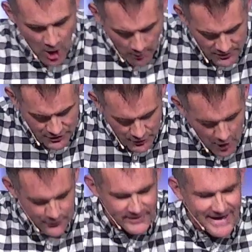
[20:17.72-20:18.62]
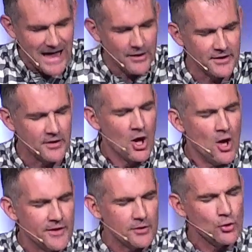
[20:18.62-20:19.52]
I want you to know the reality that
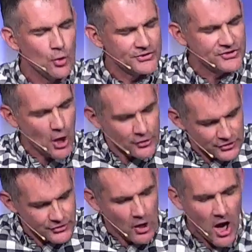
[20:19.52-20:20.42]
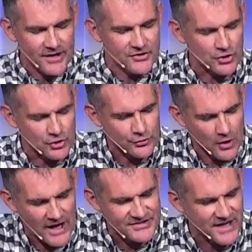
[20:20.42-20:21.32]
you're so united to
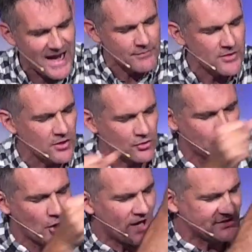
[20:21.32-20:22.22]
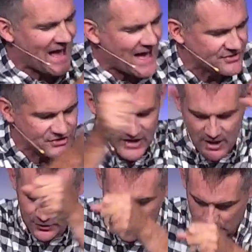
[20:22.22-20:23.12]
Christ that everything that Christ has is now
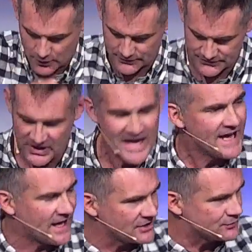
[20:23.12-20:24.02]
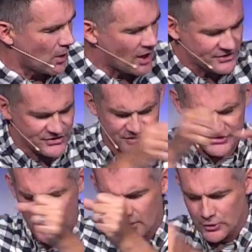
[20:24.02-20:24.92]
yours. His righteousness is
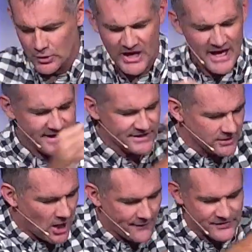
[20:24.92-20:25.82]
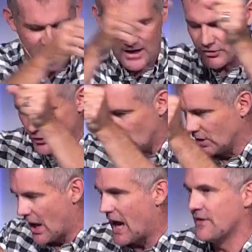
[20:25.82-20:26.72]
now yours. His life is now your
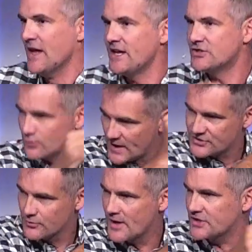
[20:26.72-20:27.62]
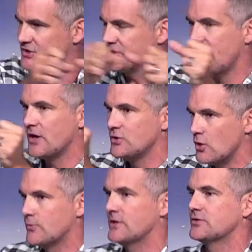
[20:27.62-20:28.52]
life. His resurrection is now
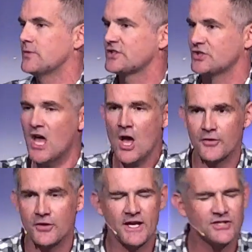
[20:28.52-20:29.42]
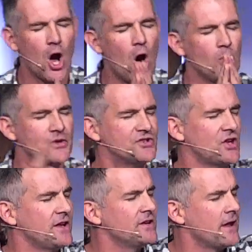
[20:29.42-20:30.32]
your resurrection. His whole
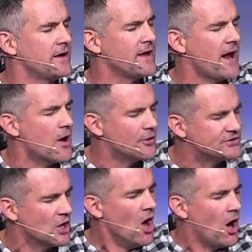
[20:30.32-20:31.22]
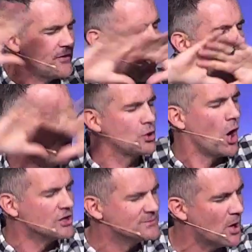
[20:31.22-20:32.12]
inheritance of the whole
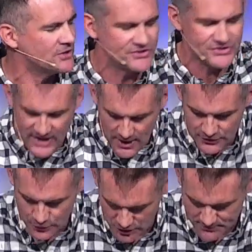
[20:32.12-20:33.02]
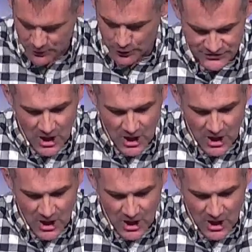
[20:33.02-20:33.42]
cosmos is now yours because